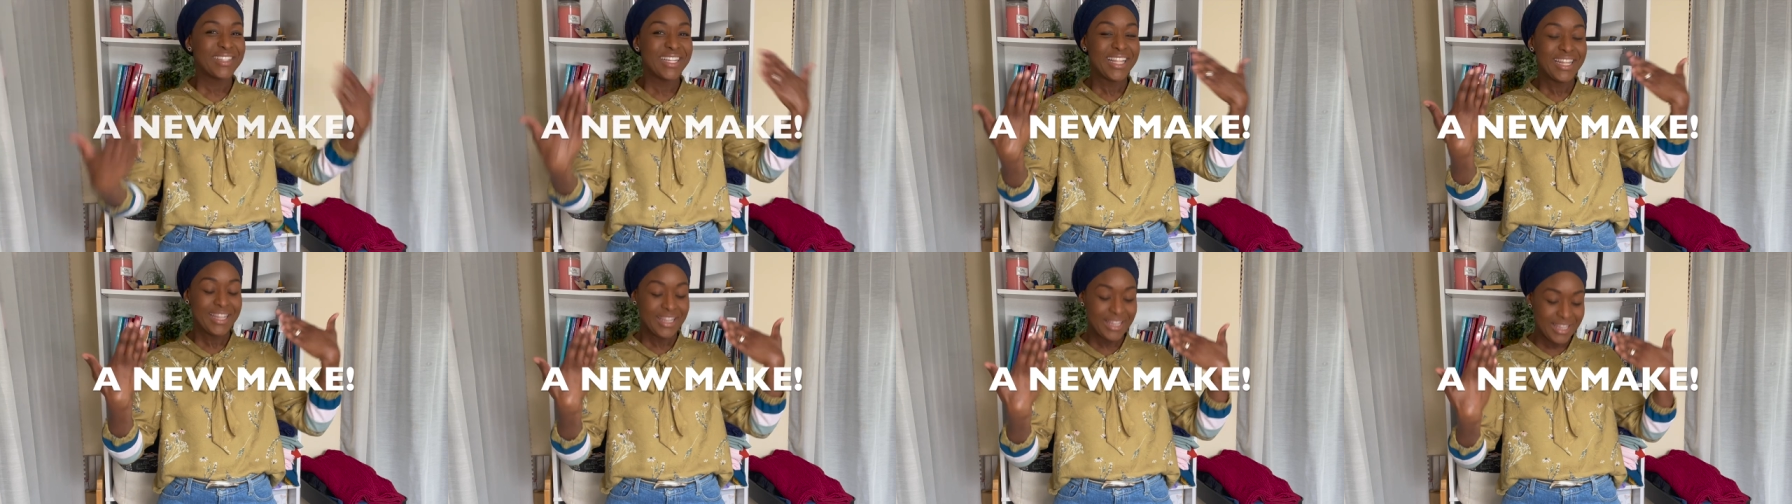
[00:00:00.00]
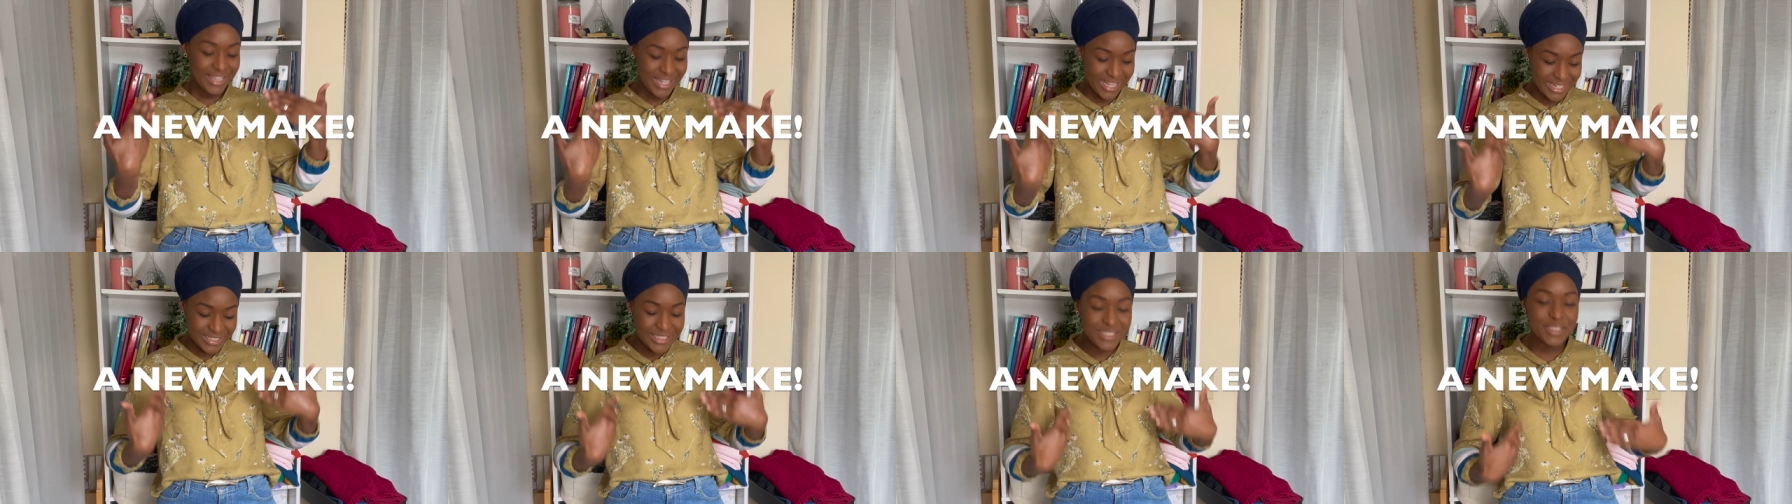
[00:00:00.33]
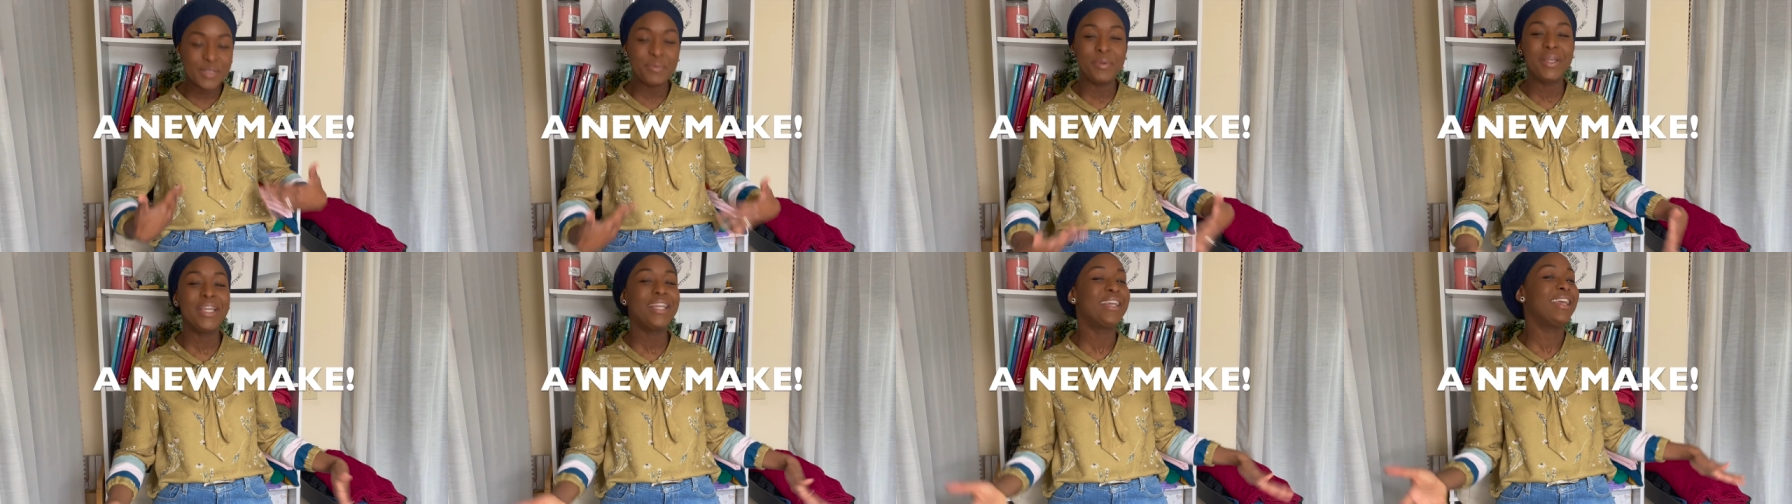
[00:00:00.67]
Let's
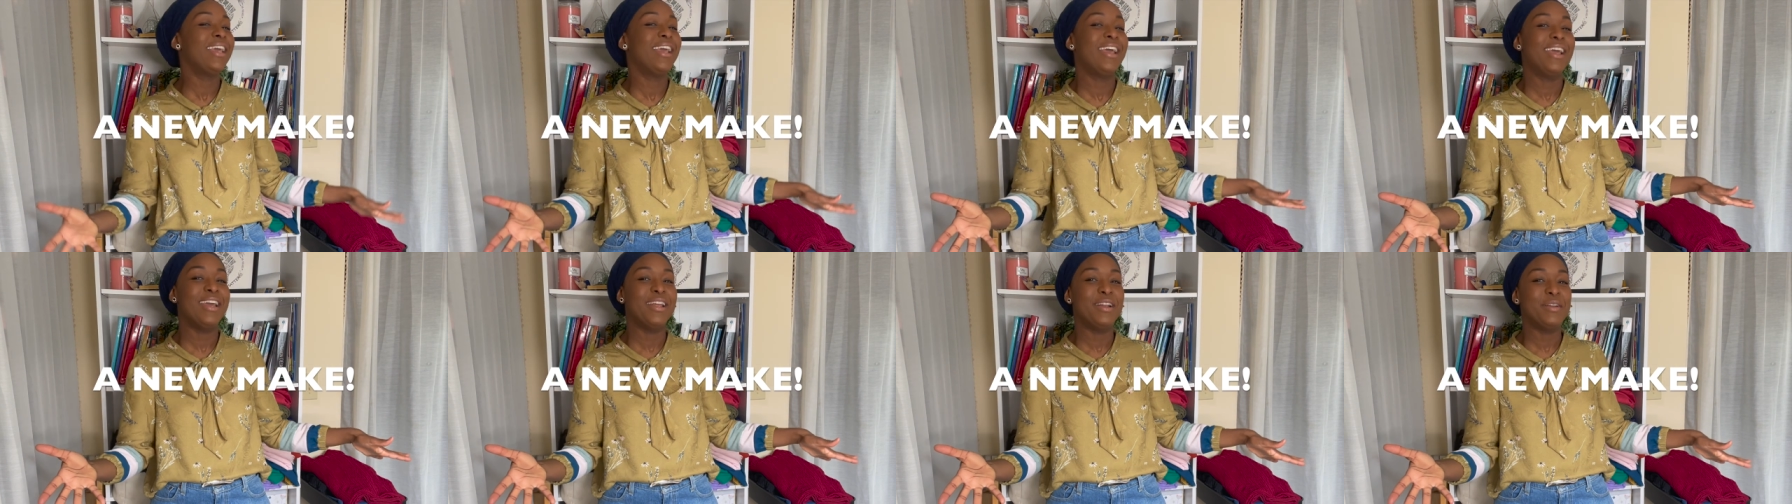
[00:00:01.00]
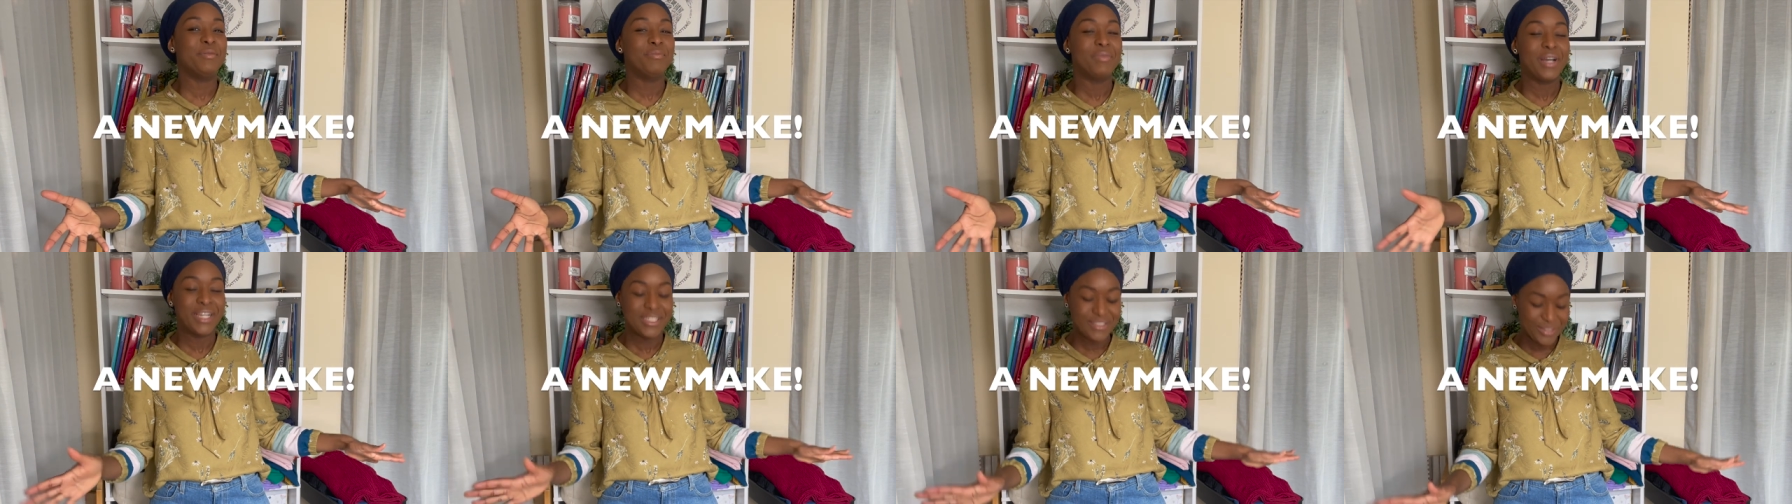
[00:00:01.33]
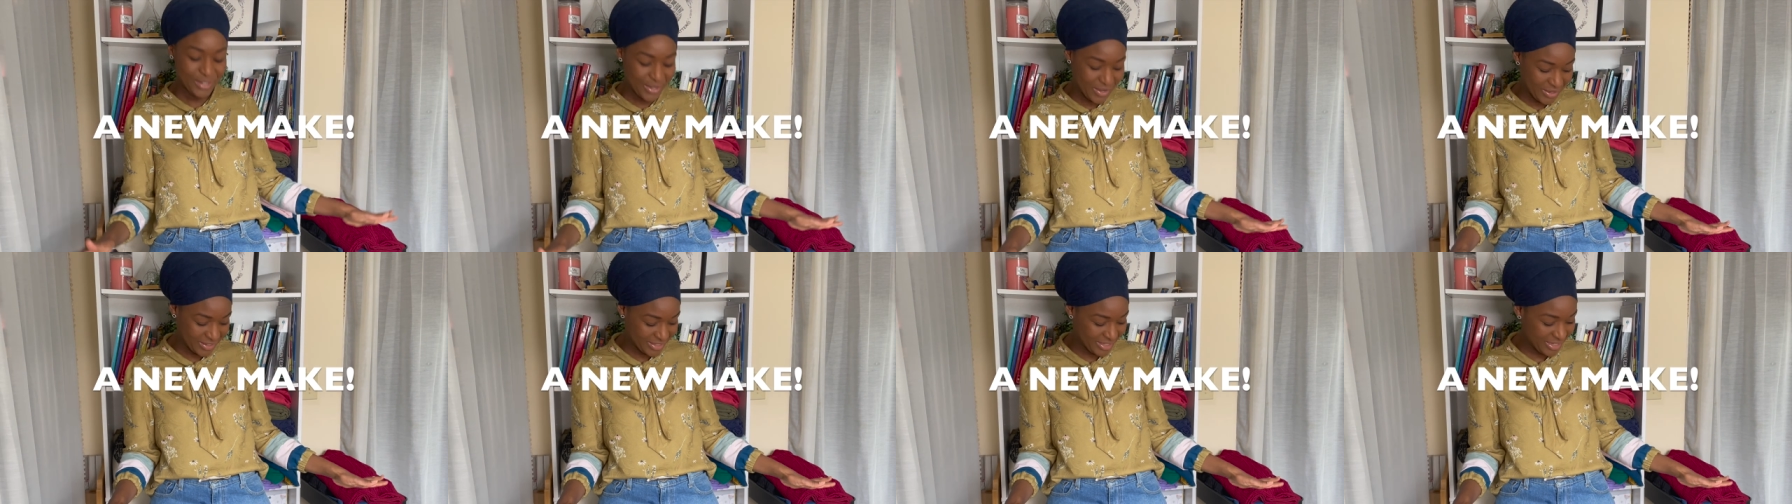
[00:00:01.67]
begin by
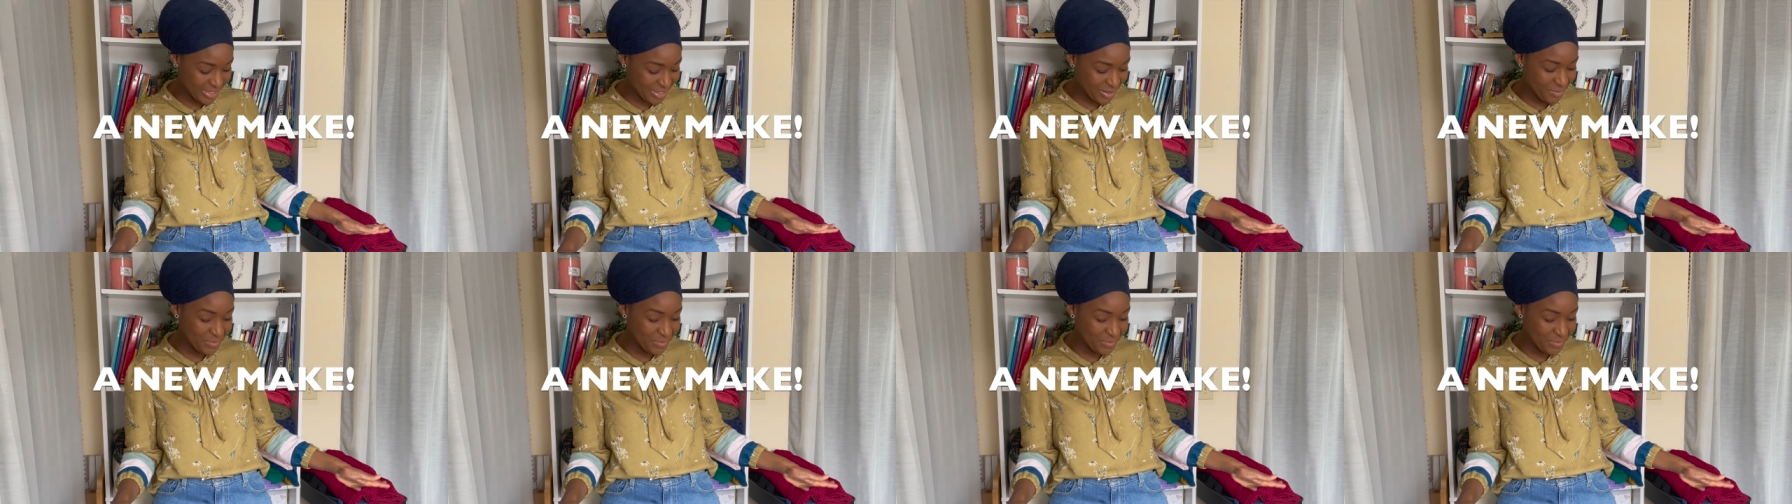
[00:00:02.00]
talking